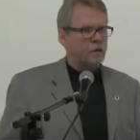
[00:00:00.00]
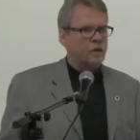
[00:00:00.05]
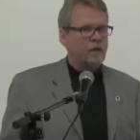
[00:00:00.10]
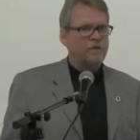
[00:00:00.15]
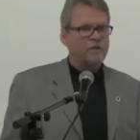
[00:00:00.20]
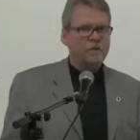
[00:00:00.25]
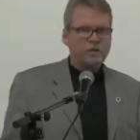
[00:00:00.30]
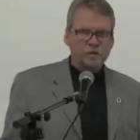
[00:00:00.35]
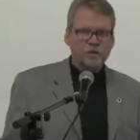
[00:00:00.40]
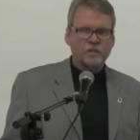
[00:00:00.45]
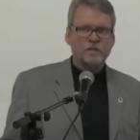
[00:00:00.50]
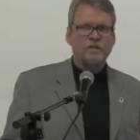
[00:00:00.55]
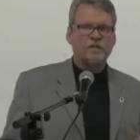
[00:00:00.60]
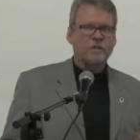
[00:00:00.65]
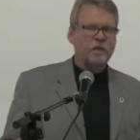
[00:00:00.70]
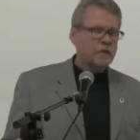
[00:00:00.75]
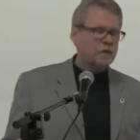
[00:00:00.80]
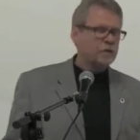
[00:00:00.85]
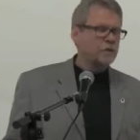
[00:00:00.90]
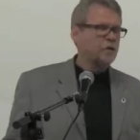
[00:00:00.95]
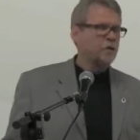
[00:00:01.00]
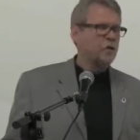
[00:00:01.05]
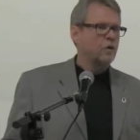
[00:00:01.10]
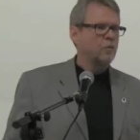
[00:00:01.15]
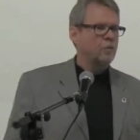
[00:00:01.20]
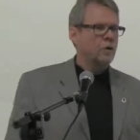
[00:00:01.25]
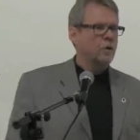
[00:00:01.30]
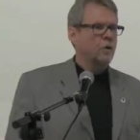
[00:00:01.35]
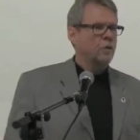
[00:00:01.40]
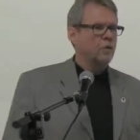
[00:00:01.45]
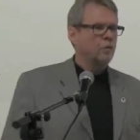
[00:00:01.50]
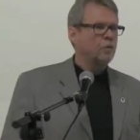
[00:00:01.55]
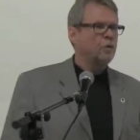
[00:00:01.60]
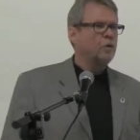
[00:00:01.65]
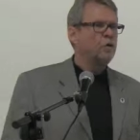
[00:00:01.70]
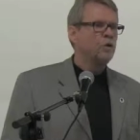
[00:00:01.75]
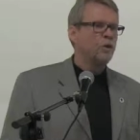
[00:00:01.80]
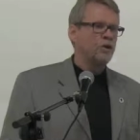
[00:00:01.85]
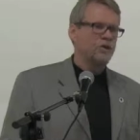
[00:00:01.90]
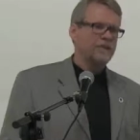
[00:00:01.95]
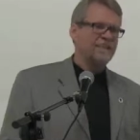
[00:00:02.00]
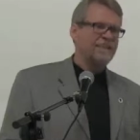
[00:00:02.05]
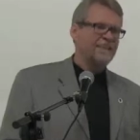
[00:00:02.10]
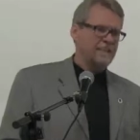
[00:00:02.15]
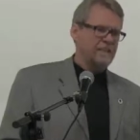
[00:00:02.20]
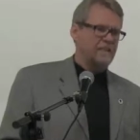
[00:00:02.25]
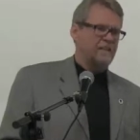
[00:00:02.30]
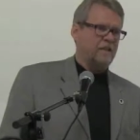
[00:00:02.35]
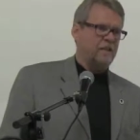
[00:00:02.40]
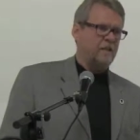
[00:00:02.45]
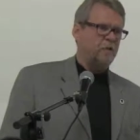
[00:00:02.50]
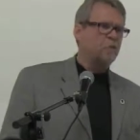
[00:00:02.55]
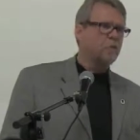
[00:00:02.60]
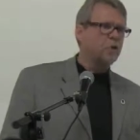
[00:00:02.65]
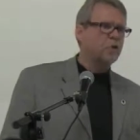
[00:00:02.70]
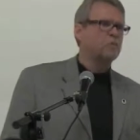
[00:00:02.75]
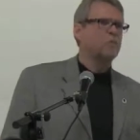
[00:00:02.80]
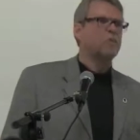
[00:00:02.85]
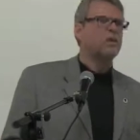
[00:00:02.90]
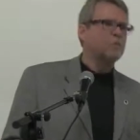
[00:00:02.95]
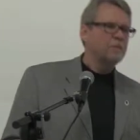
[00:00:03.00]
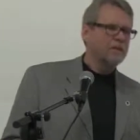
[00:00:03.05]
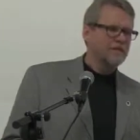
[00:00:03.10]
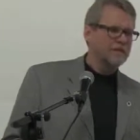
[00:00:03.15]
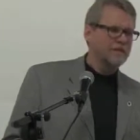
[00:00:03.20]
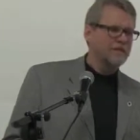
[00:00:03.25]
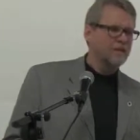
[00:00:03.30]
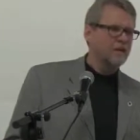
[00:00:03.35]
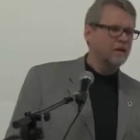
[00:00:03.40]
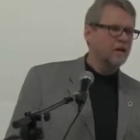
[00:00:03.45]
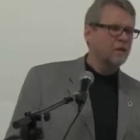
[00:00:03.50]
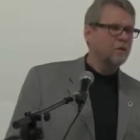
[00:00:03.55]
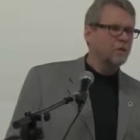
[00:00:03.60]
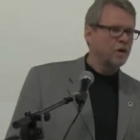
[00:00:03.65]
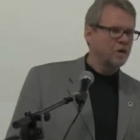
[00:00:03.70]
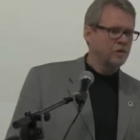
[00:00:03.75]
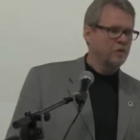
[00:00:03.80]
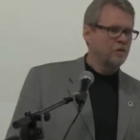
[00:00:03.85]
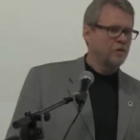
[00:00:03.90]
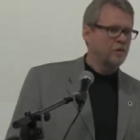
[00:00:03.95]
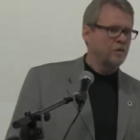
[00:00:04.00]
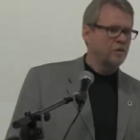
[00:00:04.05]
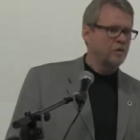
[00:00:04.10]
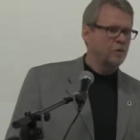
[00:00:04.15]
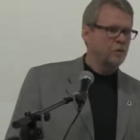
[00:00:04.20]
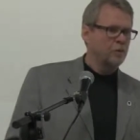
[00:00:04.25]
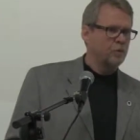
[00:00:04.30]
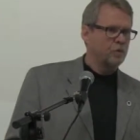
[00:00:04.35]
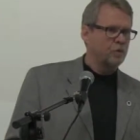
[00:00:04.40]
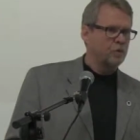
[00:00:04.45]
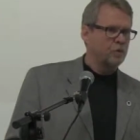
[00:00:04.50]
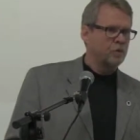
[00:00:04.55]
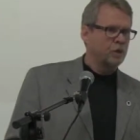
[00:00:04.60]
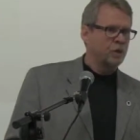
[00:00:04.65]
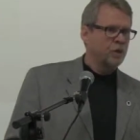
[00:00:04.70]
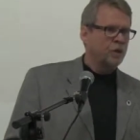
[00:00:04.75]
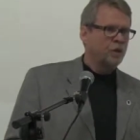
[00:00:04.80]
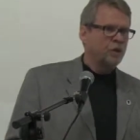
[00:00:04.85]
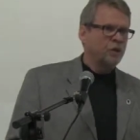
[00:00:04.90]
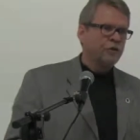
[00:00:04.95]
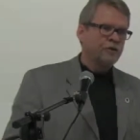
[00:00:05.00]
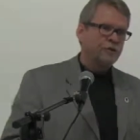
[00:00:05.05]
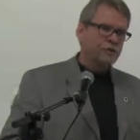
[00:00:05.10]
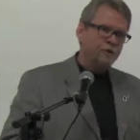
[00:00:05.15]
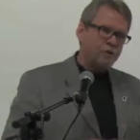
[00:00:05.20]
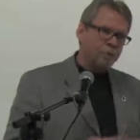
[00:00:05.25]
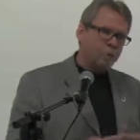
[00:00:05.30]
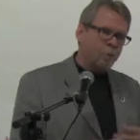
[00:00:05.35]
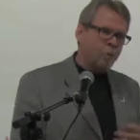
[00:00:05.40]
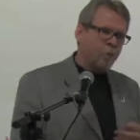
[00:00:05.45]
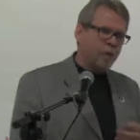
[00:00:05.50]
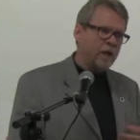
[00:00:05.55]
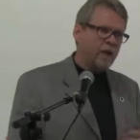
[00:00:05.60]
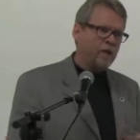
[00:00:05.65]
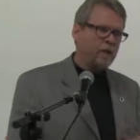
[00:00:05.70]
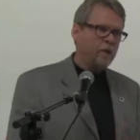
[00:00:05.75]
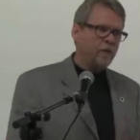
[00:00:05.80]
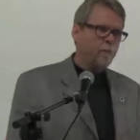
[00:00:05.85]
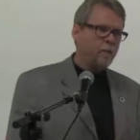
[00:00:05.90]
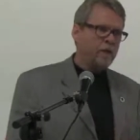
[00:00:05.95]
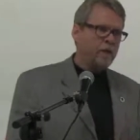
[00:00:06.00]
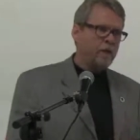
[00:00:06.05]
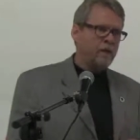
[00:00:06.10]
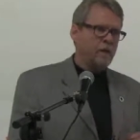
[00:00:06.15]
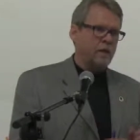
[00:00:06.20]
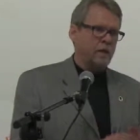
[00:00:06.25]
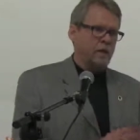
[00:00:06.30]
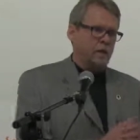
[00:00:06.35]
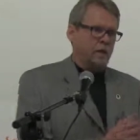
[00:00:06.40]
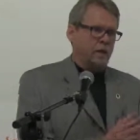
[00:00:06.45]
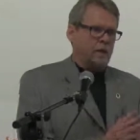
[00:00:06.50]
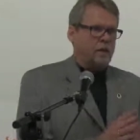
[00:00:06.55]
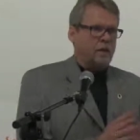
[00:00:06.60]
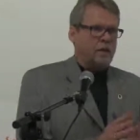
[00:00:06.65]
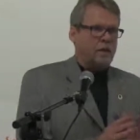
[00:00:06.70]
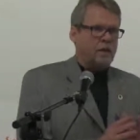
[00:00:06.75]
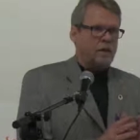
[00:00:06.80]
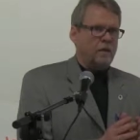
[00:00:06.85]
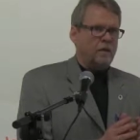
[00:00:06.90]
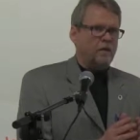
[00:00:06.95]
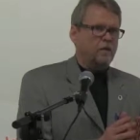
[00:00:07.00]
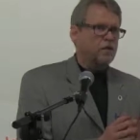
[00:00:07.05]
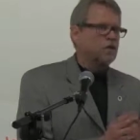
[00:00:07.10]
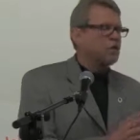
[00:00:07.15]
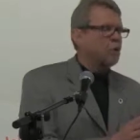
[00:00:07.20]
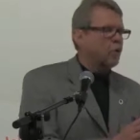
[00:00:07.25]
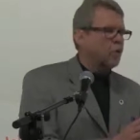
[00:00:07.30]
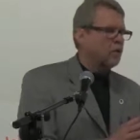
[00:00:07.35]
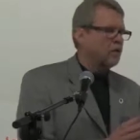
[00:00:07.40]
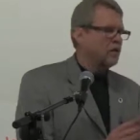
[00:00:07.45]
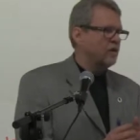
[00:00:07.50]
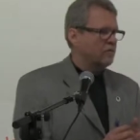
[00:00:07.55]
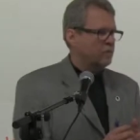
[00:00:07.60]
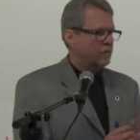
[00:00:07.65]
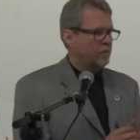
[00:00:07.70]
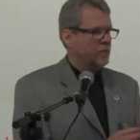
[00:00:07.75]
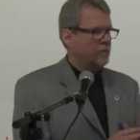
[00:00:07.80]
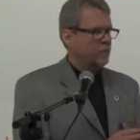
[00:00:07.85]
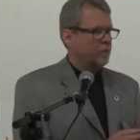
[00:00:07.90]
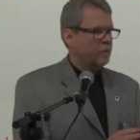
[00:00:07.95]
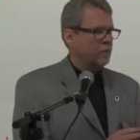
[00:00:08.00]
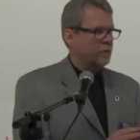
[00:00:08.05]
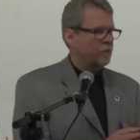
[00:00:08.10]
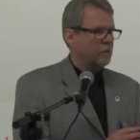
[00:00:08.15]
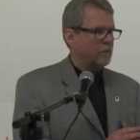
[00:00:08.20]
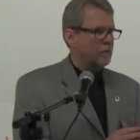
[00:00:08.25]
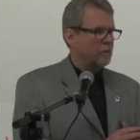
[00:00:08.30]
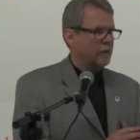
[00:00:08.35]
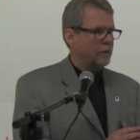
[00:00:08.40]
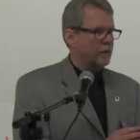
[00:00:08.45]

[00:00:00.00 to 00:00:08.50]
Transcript: having just a regular job would not get a work permit in our part of the world. So the way we sort out people,